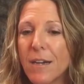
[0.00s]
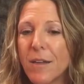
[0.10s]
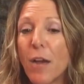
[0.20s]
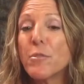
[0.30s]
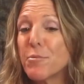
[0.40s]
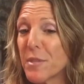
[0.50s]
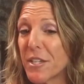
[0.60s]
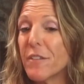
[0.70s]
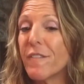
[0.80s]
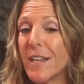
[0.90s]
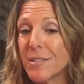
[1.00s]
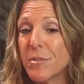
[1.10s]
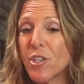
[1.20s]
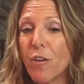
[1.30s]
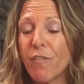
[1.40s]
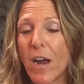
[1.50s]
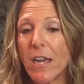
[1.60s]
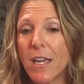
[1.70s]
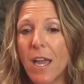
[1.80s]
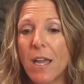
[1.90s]
and I was really good friends with Joe
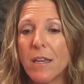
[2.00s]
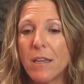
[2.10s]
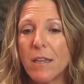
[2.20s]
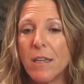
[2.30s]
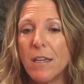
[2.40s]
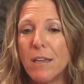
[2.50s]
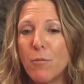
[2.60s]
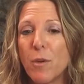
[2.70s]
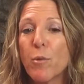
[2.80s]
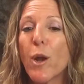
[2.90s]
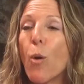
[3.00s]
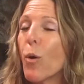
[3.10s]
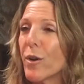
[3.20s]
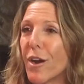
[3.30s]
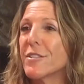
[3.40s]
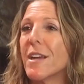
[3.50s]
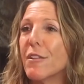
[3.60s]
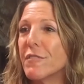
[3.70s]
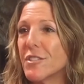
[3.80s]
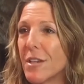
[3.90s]
Frank and he would record our
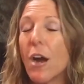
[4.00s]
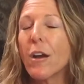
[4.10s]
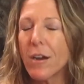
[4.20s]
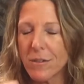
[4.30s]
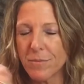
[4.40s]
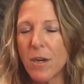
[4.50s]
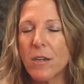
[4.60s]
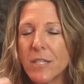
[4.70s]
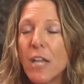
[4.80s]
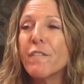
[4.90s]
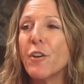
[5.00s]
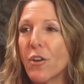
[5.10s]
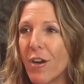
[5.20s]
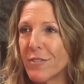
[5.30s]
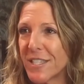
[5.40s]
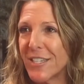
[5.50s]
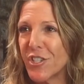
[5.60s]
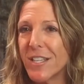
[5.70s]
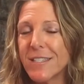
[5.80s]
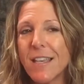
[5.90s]
television our, our, our telephone
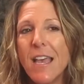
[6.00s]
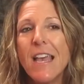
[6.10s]
conversations.